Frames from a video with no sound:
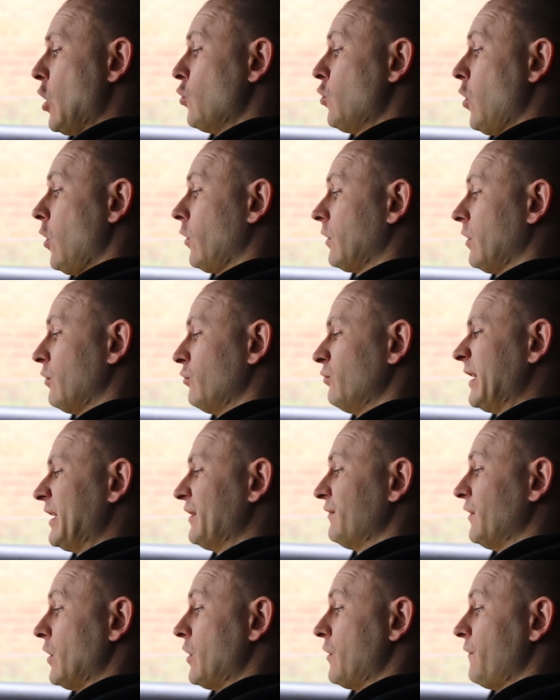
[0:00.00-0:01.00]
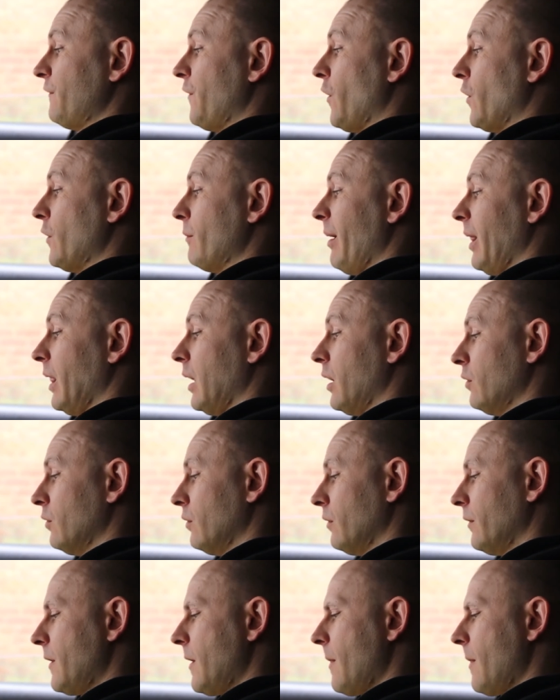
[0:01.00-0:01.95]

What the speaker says: rock, river far below.